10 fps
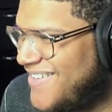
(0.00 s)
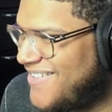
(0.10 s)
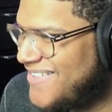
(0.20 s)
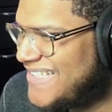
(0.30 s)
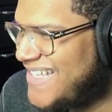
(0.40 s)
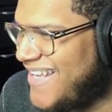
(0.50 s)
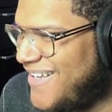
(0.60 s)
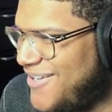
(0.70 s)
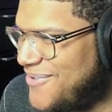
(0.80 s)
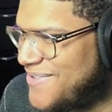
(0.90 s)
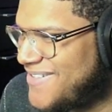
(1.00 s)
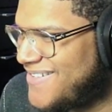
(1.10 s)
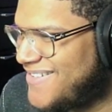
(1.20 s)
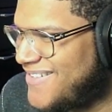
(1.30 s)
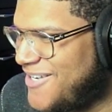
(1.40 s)
Stay close.
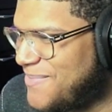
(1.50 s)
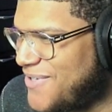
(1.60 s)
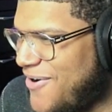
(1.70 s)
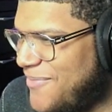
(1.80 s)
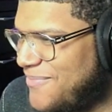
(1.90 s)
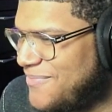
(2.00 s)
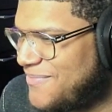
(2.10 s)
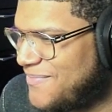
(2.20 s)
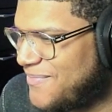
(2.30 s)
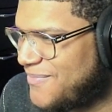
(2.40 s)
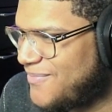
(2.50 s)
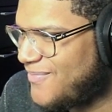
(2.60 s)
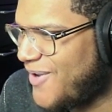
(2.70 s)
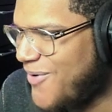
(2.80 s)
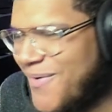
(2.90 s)
Keep sharp.
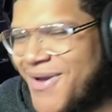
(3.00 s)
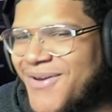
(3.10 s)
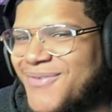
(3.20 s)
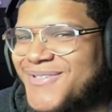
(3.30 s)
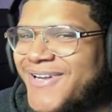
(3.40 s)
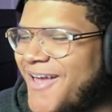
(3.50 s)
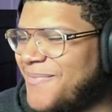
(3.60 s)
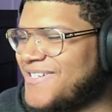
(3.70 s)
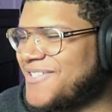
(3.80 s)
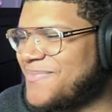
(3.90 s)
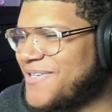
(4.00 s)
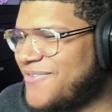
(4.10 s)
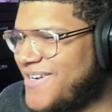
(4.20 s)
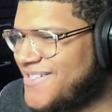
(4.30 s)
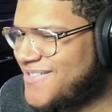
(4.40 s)
Well, we all know what's gonna happen this episode,
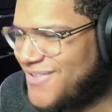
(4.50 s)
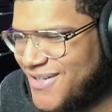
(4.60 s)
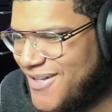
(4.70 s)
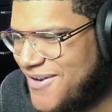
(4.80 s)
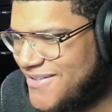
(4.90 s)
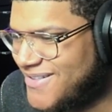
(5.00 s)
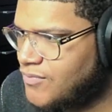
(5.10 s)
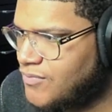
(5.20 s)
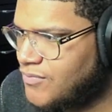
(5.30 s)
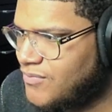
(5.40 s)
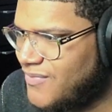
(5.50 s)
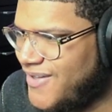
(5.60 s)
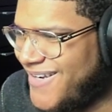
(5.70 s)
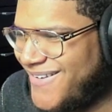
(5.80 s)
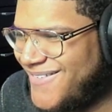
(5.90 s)
right? She's gonna get lost.
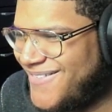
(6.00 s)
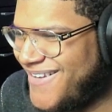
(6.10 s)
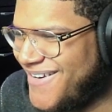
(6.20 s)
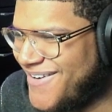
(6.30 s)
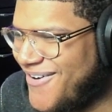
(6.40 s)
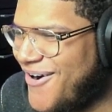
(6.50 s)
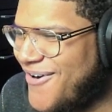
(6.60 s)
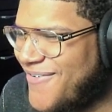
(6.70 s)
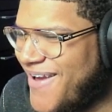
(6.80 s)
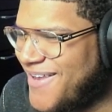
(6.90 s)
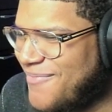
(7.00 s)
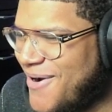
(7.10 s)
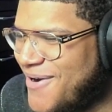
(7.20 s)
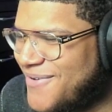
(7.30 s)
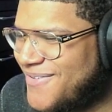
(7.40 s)
Look at her already,
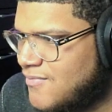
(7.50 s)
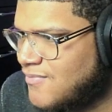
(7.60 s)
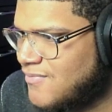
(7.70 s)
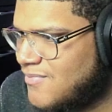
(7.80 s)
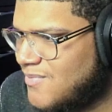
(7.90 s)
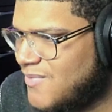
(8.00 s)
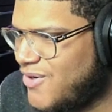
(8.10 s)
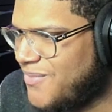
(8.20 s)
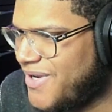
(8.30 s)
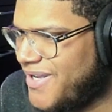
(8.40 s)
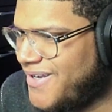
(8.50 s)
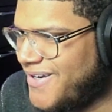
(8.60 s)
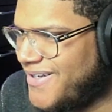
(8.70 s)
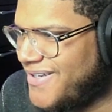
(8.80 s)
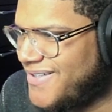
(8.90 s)
bro. Oh my
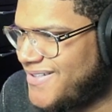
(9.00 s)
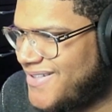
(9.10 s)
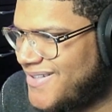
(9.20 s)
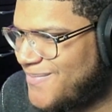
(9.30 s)
goodness.